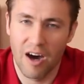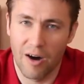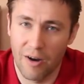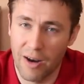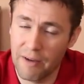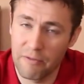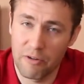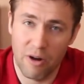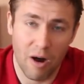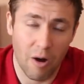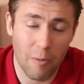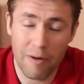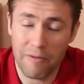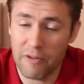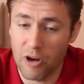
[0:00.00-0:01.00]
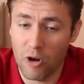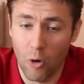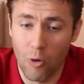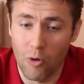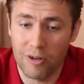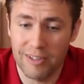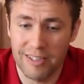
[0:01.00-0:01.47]
However, however
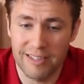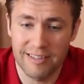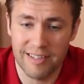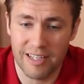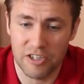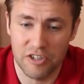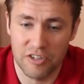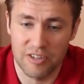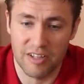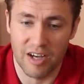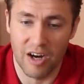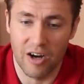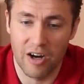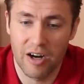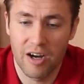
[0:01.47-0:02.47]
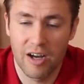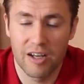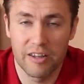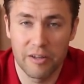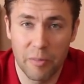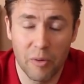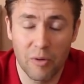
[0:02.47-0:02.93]
long these sessions are,
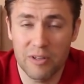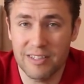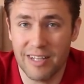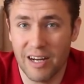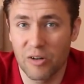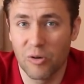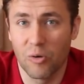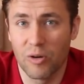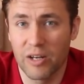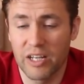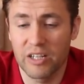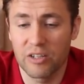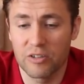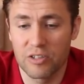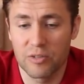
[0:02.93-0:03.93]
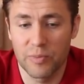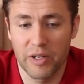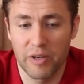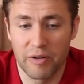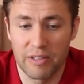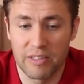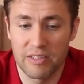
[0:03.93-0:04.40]
the boys are all in good
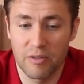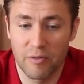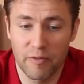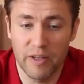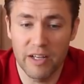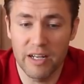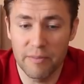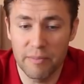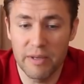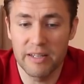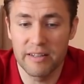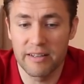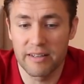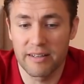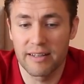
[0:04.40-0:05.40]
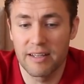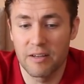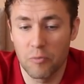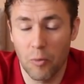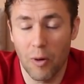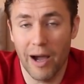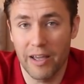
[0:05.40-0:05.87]
spirits. You feel immediately
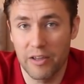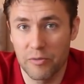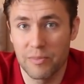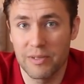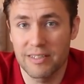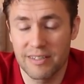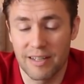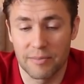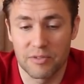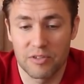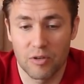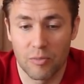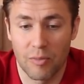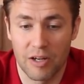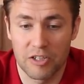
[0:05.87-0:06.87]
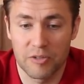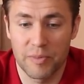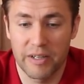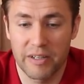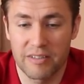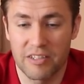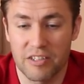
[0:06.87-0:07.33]
why you miss them so much,
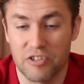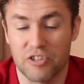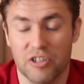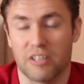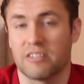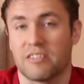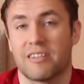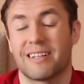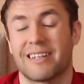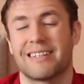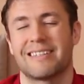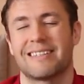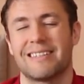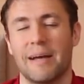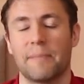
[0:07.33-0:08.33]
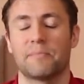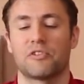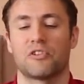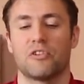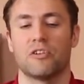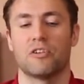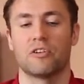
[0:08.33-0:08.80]
because it's just an
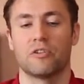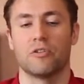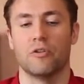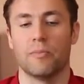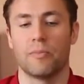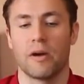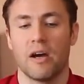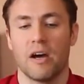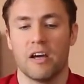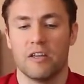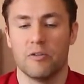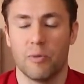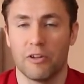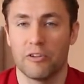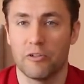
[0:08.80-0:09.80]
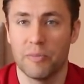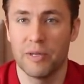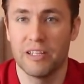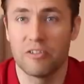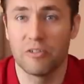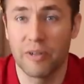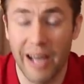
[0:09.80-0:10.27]
exceptional group. You want to
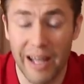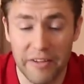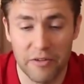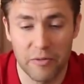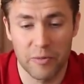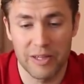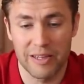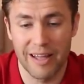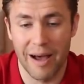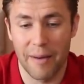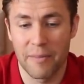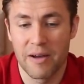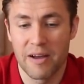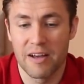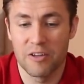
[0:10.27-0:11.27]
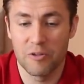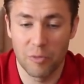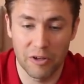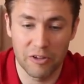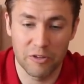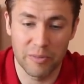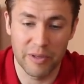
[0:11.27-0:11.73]
be together with them, you
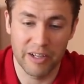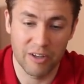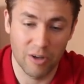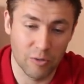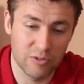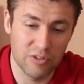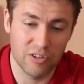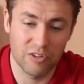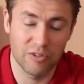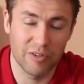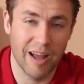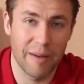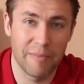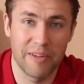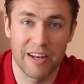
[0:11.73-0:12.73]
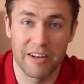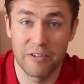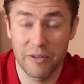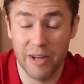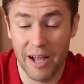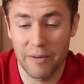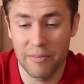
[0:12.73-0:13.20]
want to be closer to them than
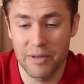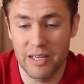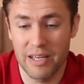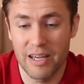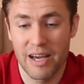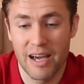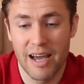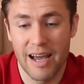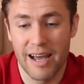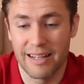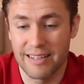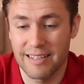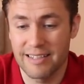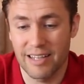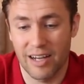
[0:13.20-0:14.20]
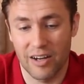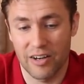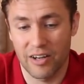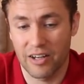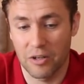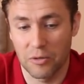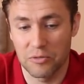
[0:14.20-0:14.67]
you can be. These are
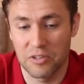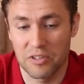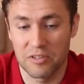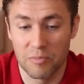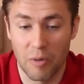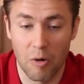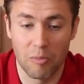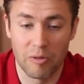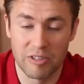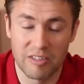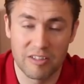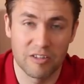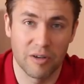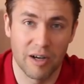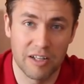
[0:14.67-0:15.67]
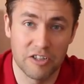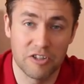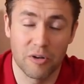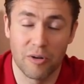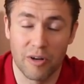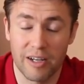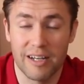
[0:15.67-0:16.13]
the closest moments, so I
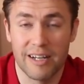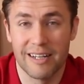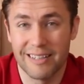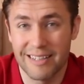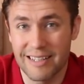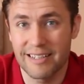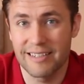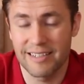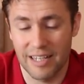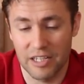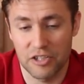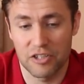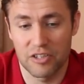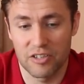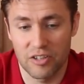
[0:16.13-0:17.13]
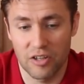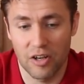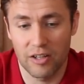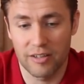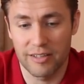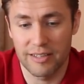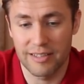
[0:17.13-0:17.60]
enjoy these sessions a
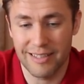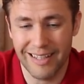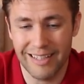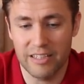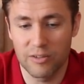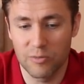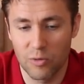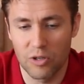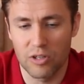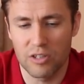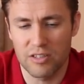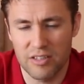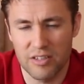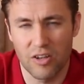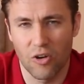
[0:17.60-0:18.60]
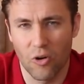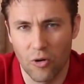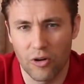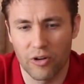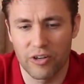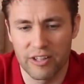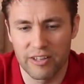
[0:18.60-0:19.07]
lot. It's getting worse the
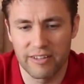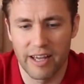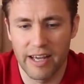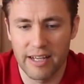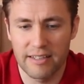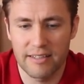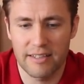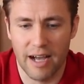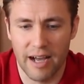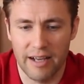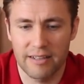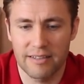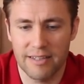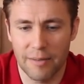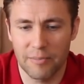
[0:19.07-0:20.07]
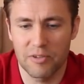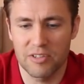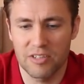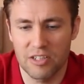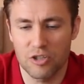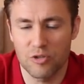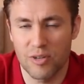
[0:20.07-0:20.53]
longer it takes mistakes. I accept the
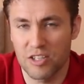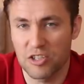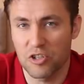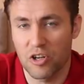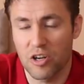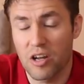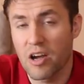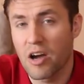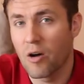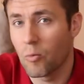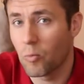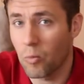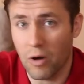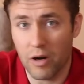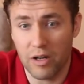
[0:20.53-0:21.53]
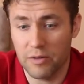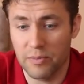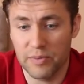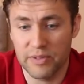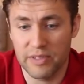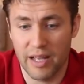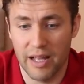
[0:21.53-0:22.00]
situation
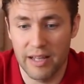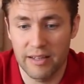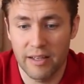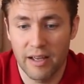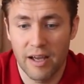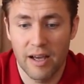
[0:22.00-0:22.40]
100%.